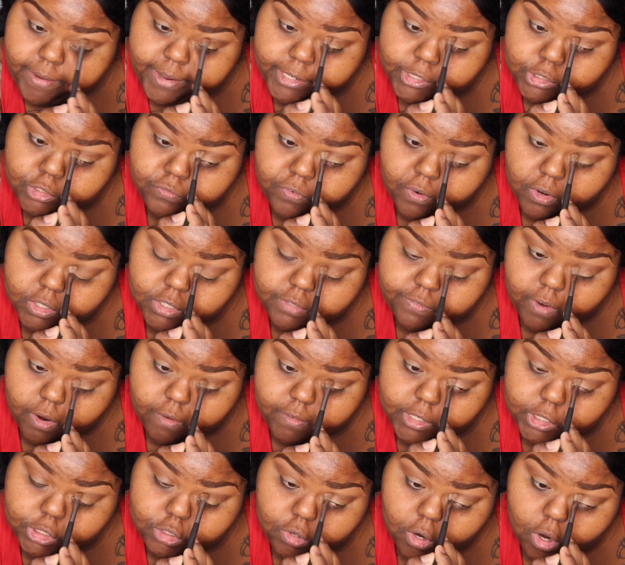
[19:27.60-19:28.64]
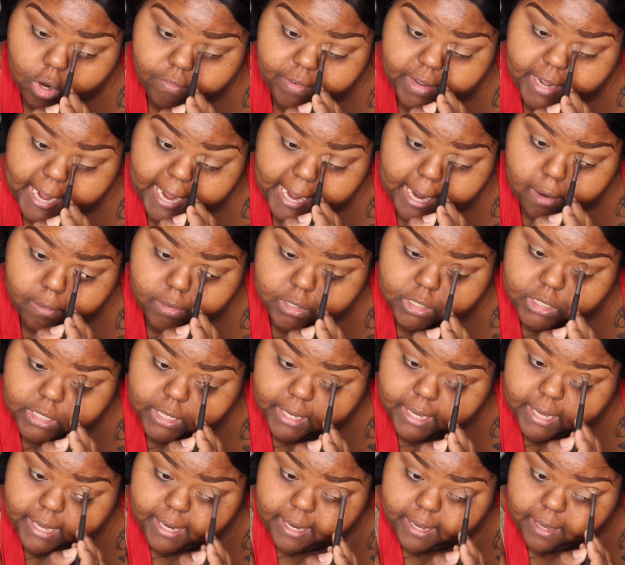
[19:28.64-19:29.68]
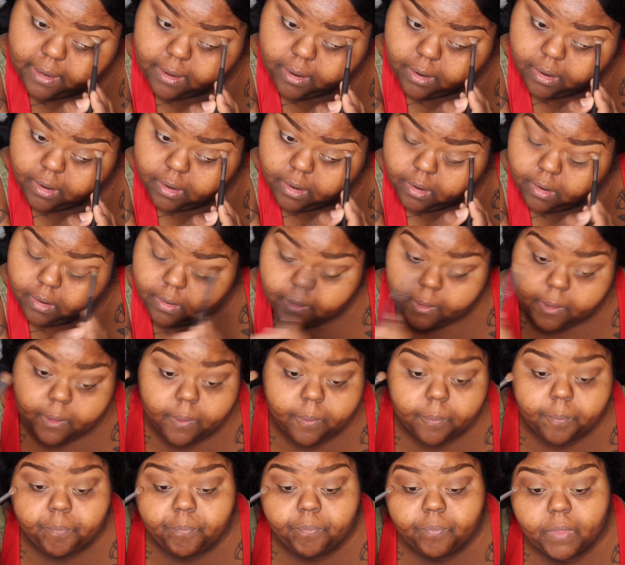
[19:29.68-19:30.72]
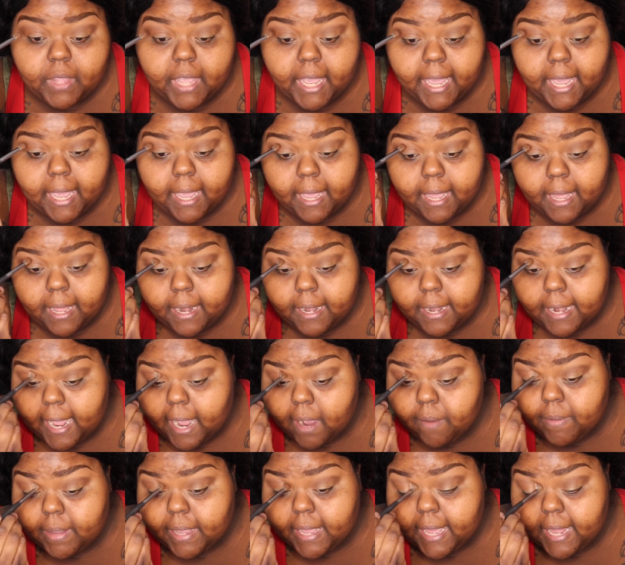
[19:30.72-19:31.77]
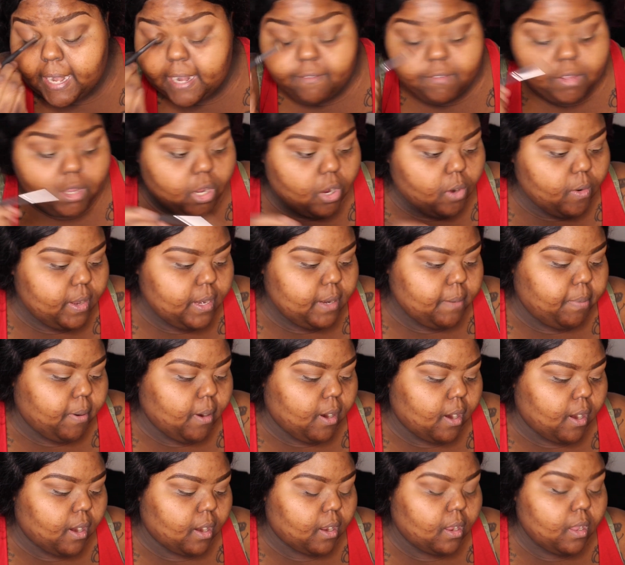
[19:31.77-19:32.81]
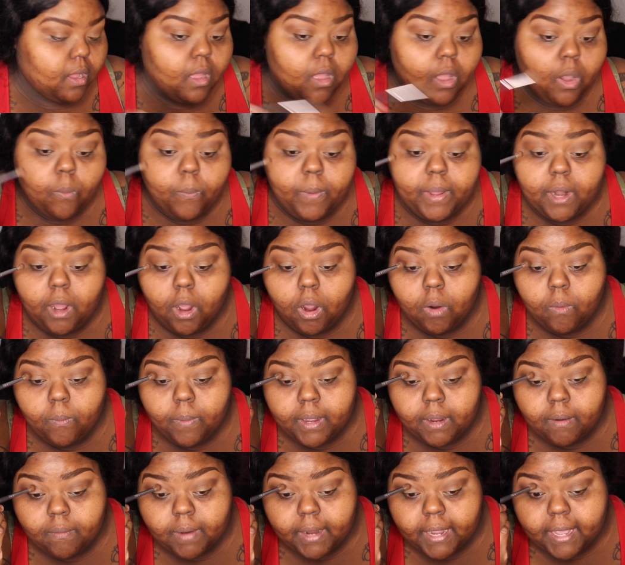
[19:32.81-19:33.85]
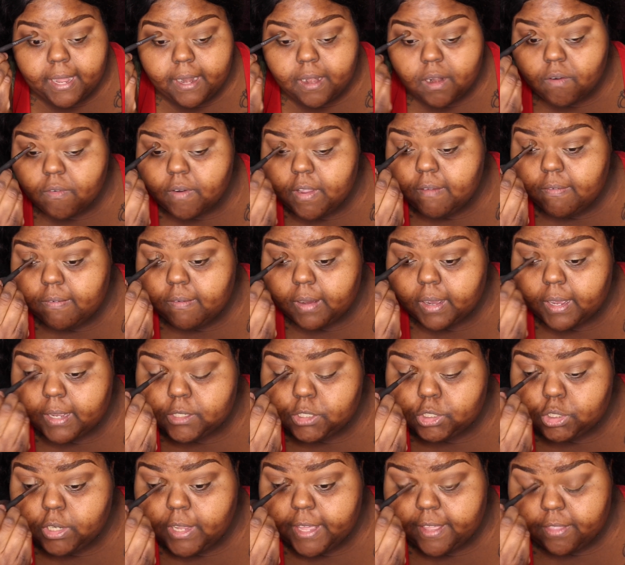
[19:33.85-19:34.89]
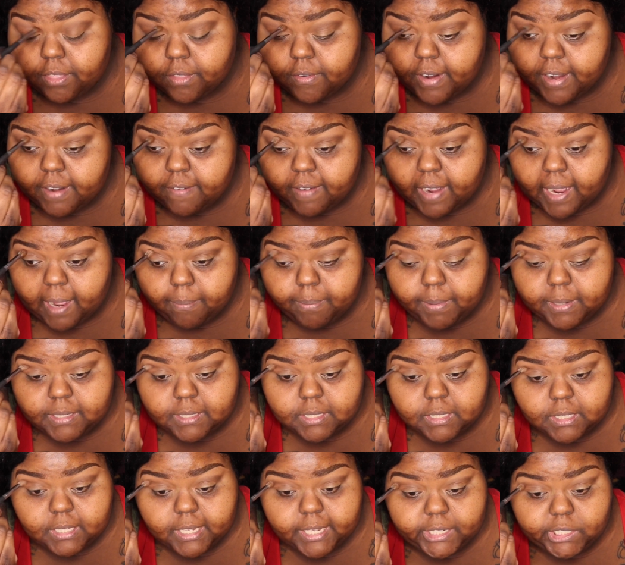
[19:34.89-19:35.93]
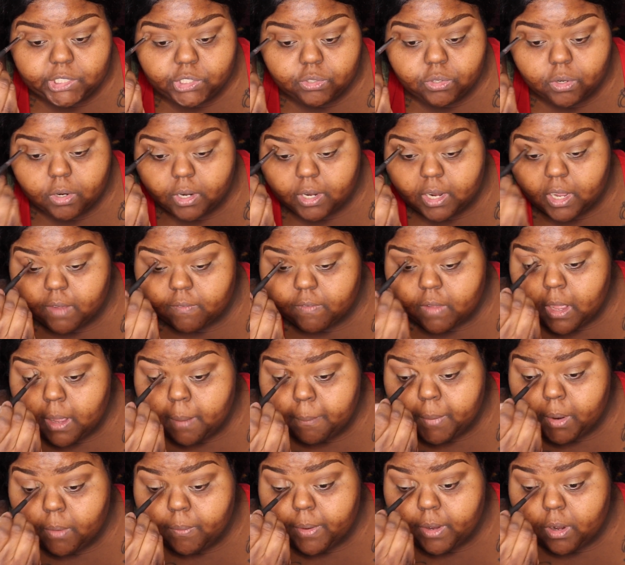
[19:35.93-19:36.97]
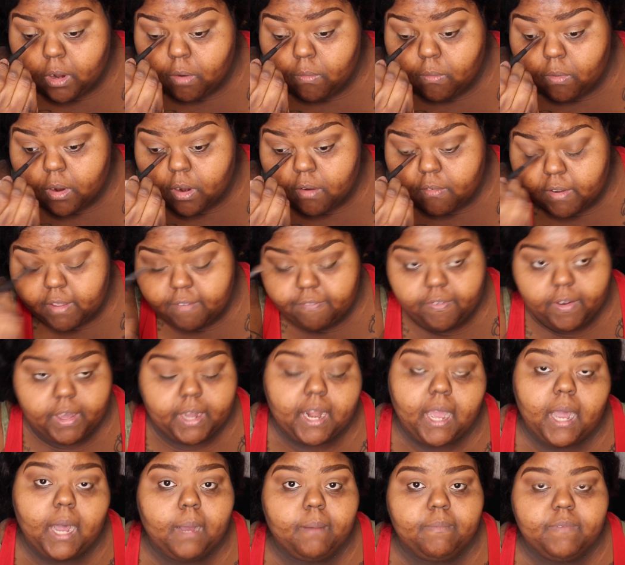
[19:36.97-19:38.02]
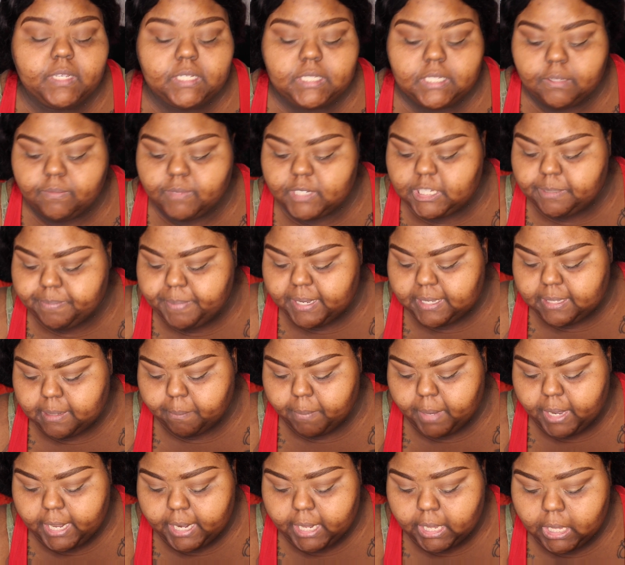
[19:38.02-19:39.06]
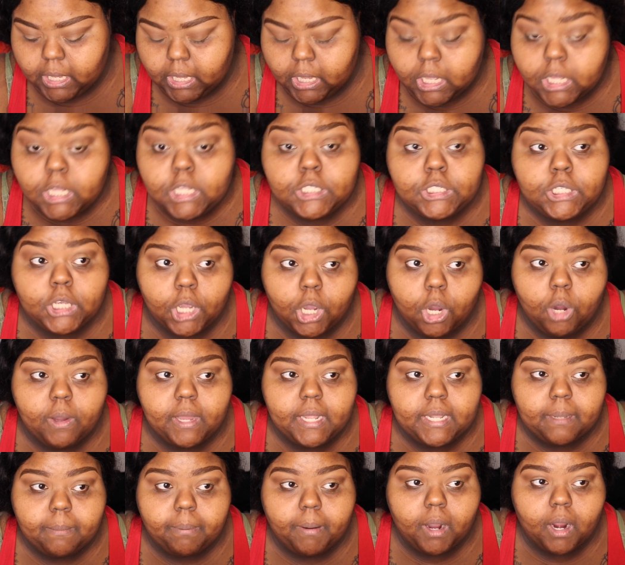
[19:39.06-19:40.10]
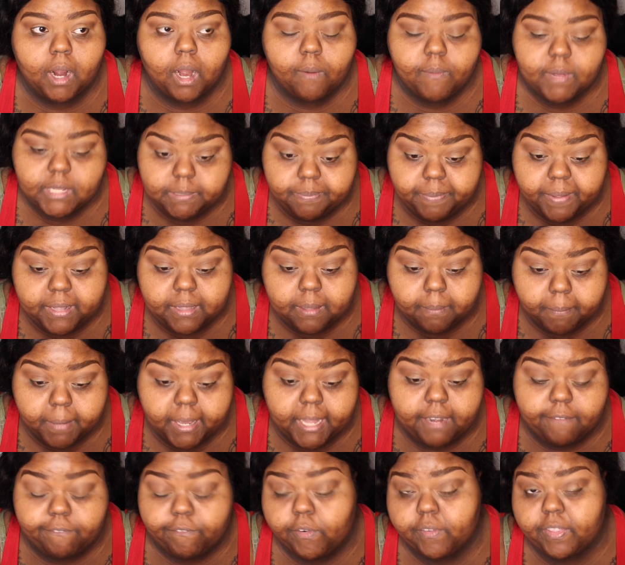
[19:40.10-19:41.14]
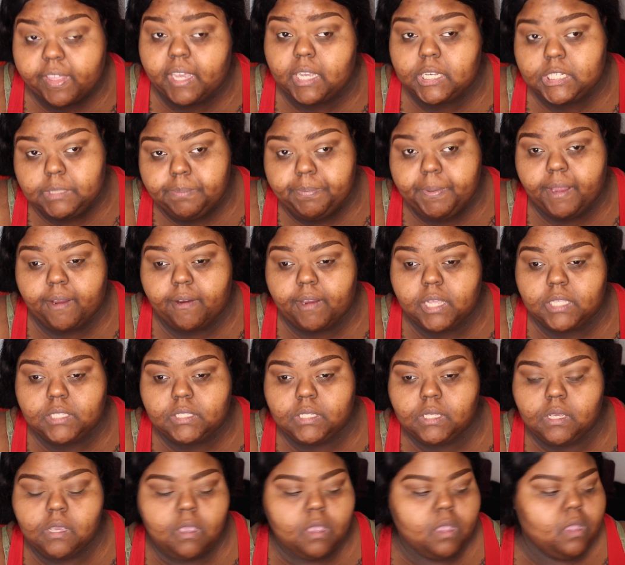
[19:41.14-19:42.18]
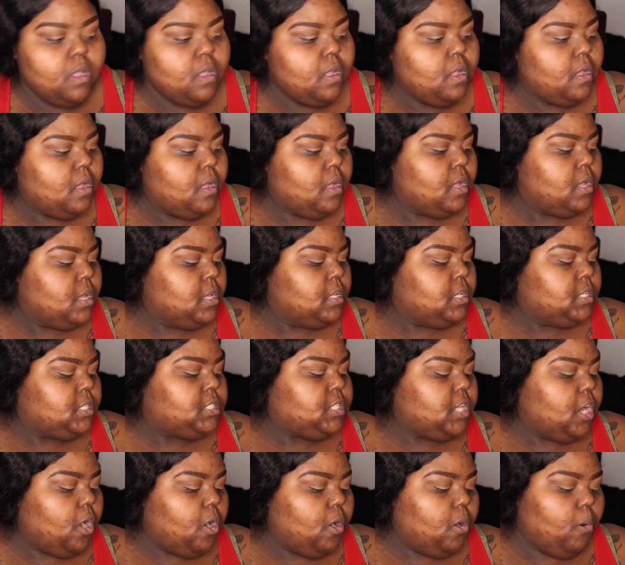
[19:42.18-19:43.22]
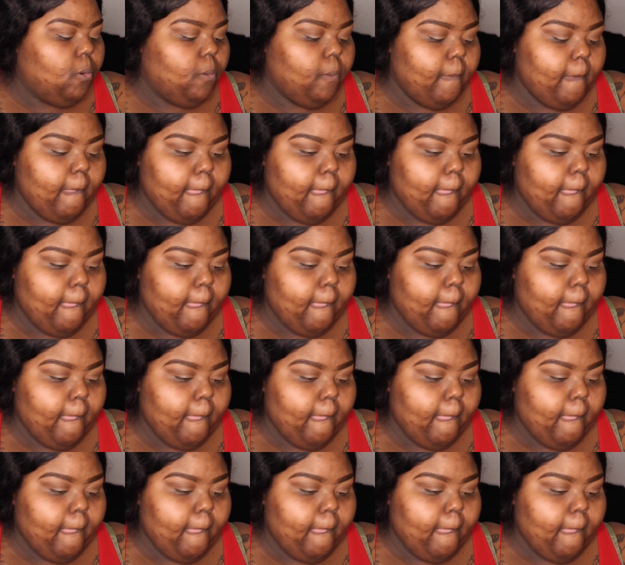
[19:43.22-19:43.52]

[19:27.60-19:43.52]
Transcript: first of all, we drove an hour to get here, and now we can't even go in the park. We're getting a refund in 3 to 5 business days, true enough, but we don't want a refund. Obviously, we spent the money to go in the park. We spent the money for the experience. So